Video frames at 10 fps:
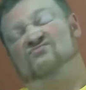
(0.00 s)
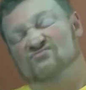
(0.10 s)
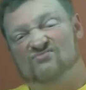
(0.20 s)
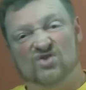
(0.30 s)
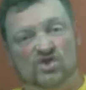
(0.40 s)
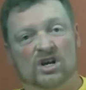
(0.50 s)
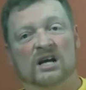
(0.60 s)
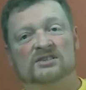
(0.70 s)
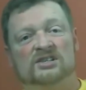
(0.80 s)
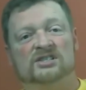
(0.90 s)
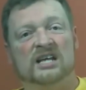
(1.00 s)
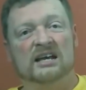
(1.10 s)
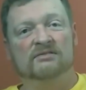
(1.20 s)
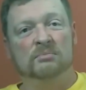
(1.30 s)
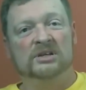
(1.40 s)
Should I just
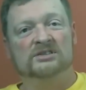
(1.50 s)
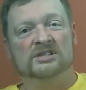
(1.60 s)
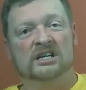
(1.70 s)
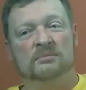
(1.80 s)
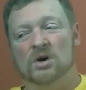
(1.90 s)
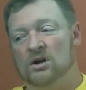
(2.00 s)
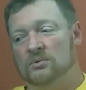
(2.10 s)
save them and send them all at